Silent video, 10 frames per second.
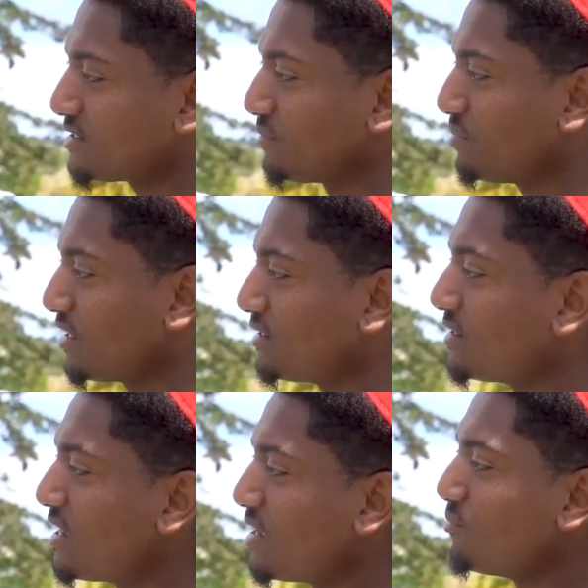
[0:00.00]
It's a big,
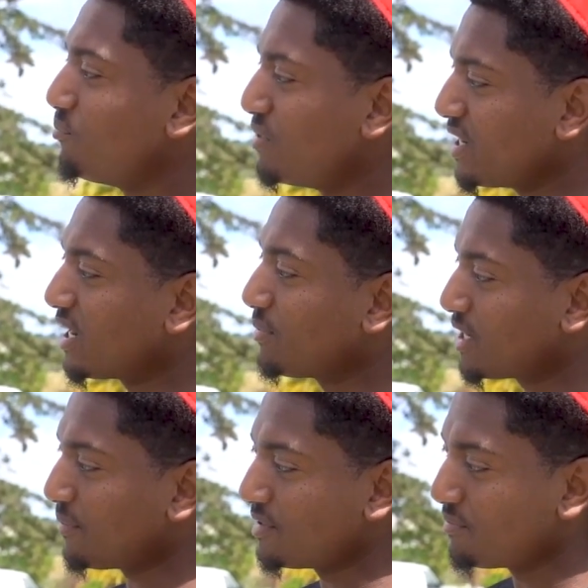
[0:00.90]
big
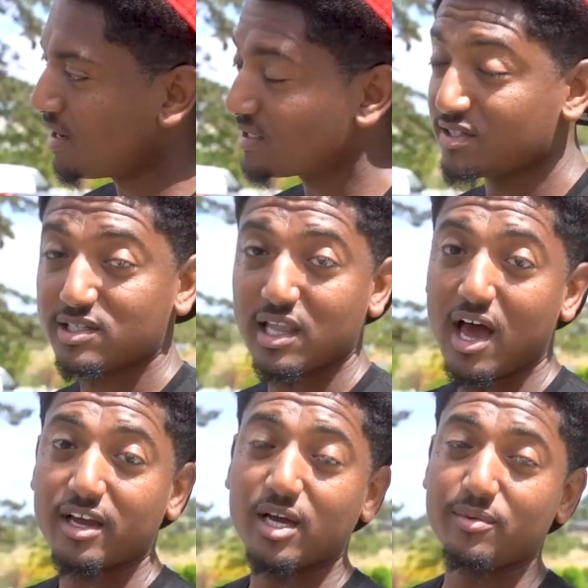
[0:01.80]
upcoming month of
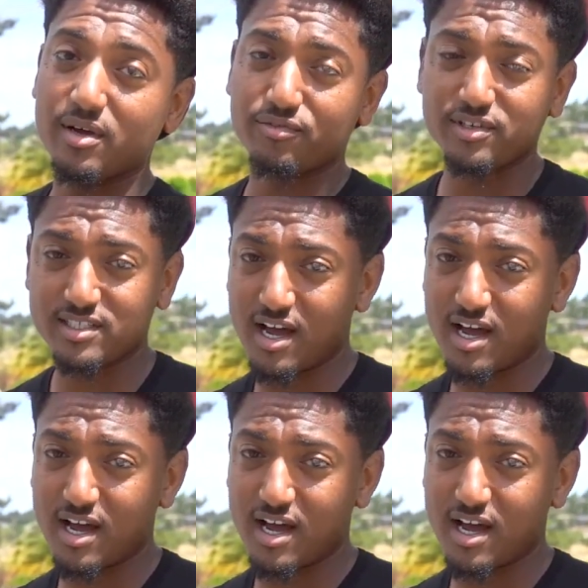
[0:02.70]
July coming up for these